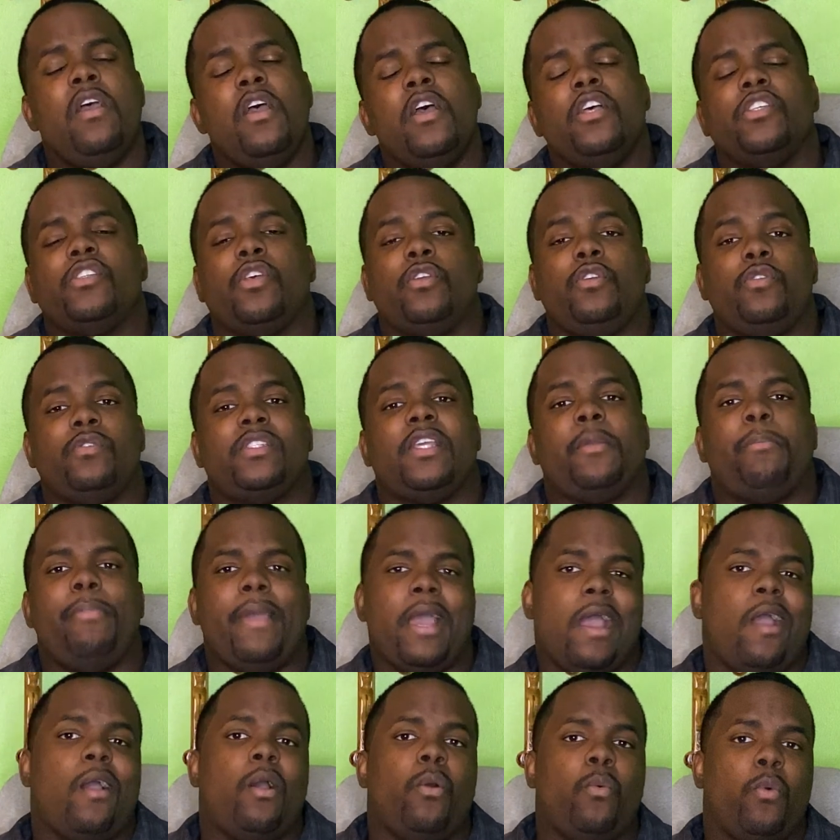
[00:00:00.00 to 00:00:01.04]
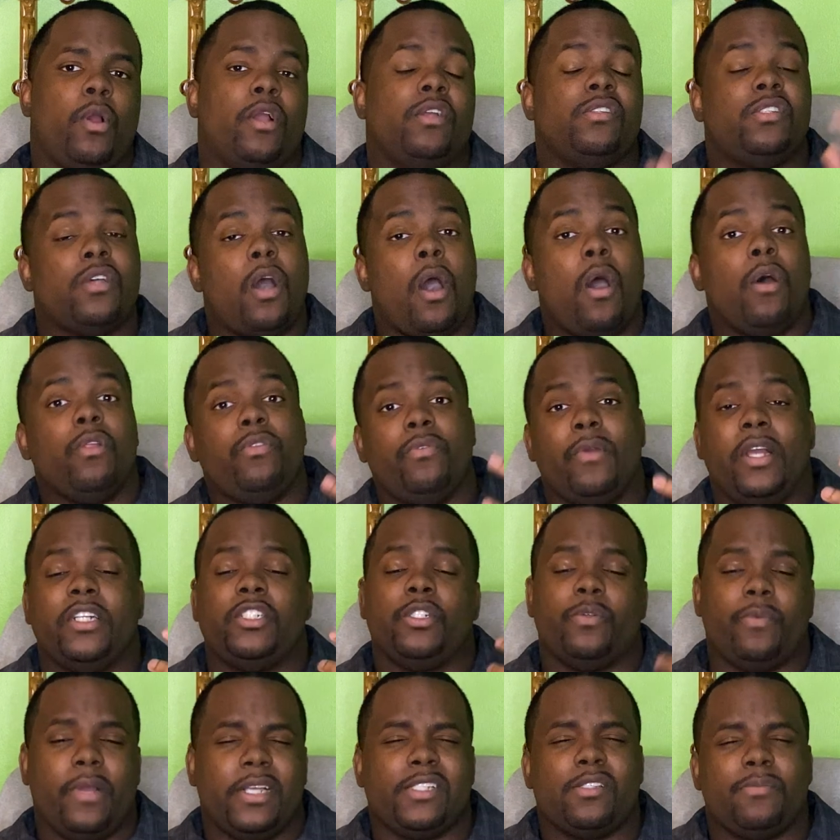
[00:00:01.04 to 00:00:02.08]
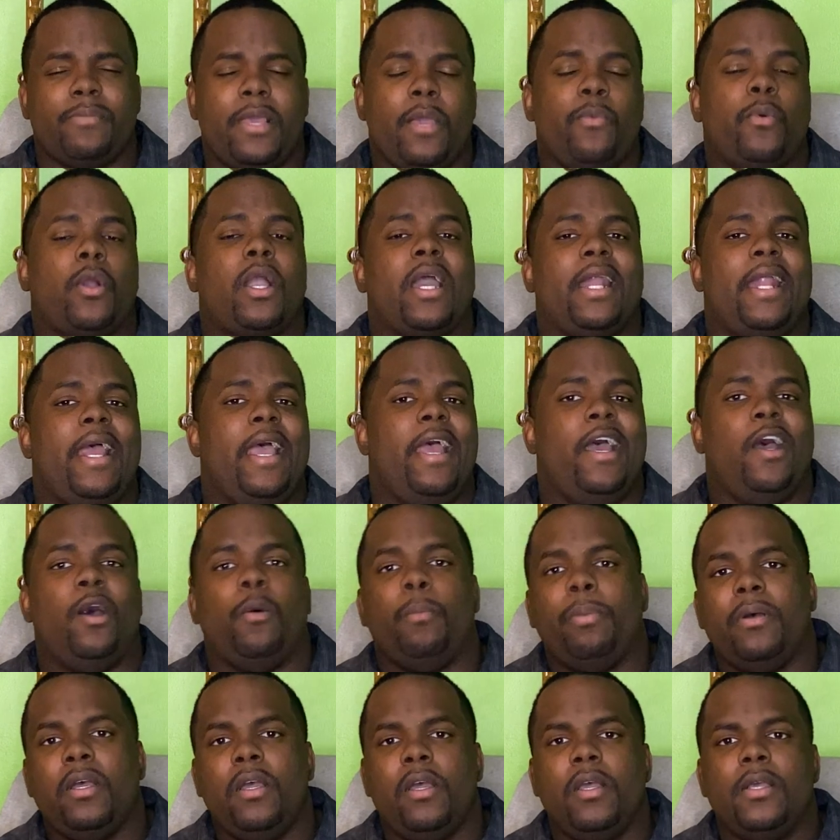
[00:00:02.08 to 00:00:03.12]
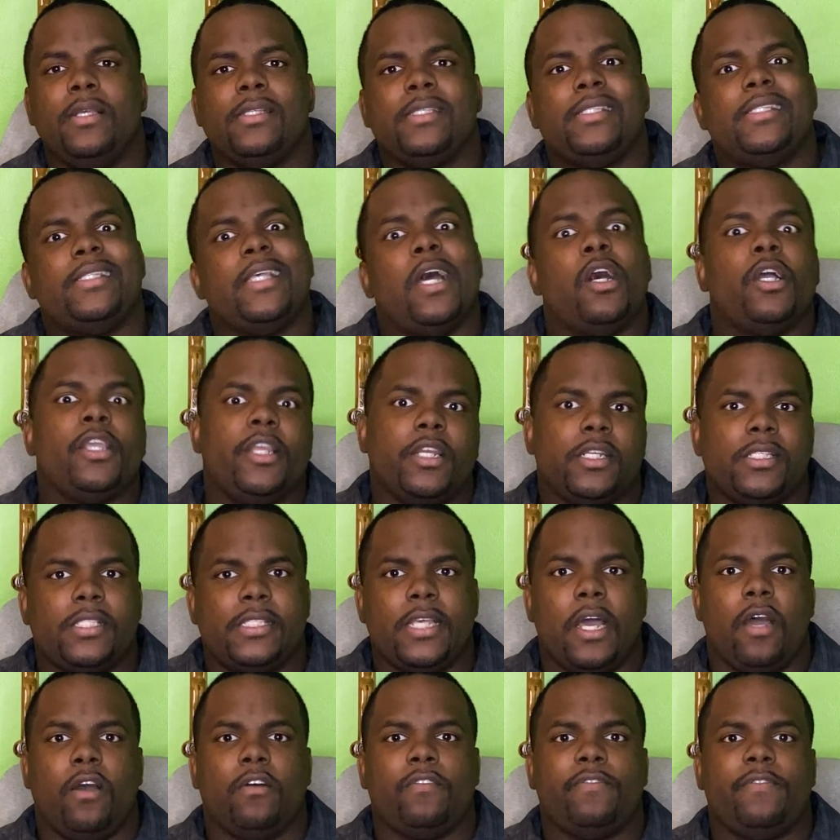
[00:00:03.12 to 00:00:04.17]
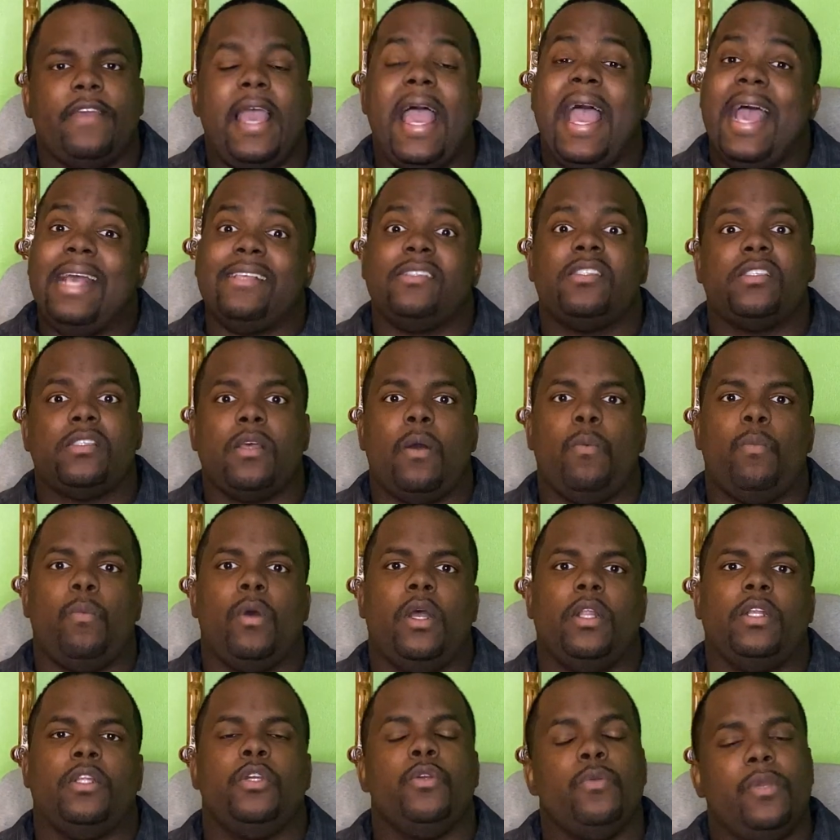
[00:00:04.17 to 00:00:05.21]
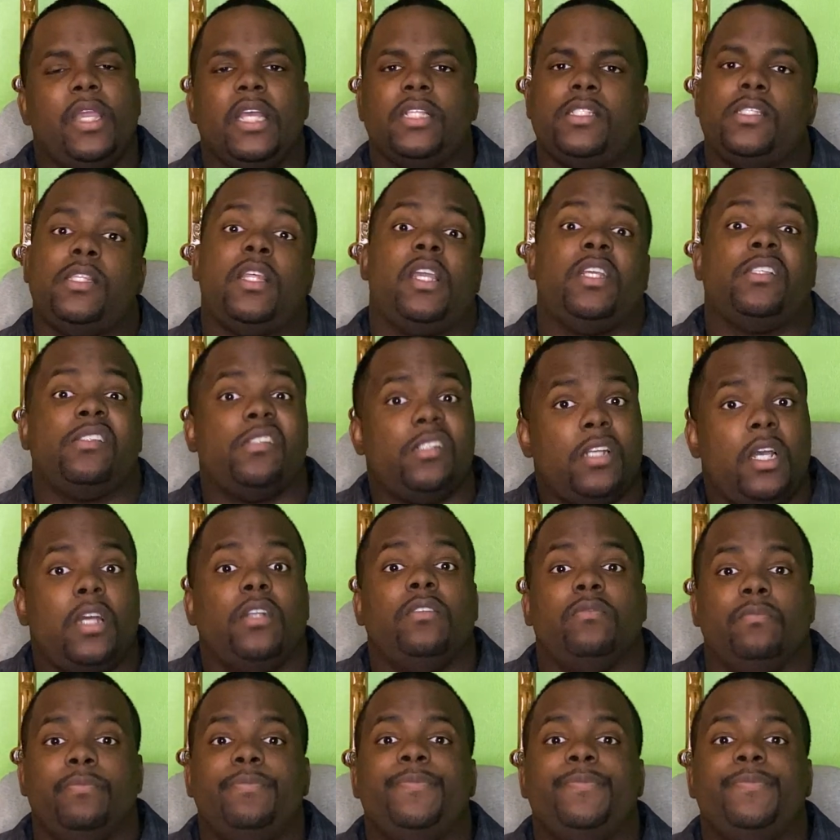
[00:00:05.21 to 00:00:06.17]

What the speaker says: So using power words all throughout your resume will kind of help sell yourself as someone who gets things done.